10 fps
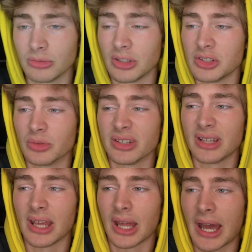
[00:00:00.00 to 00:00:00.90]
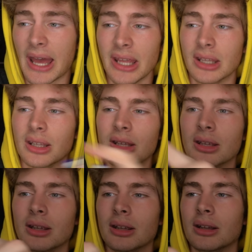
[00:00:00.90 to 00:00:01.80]
Did you want to say hi?
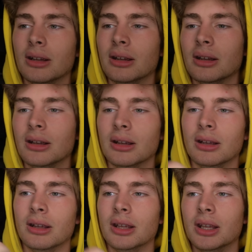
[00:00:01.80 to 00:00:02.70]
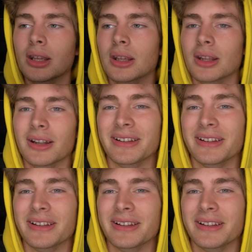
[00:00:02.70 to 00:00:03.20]
Hi.